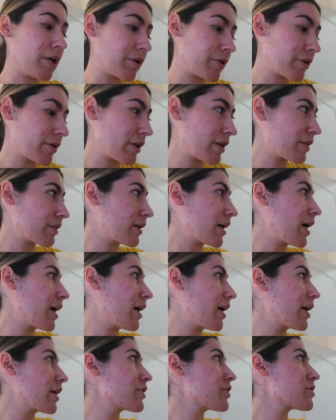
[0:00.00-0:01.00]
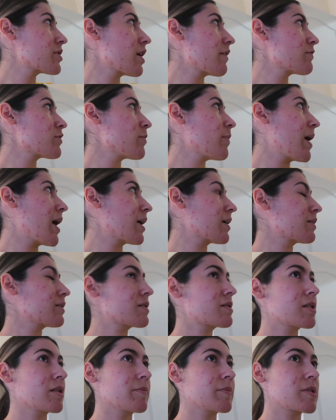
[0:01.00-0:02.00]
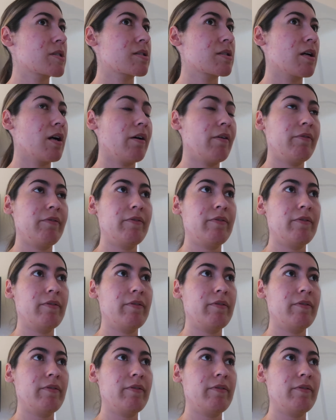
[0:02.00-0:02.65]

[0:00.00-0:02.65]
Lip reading: other than that, I just have to pack some stuff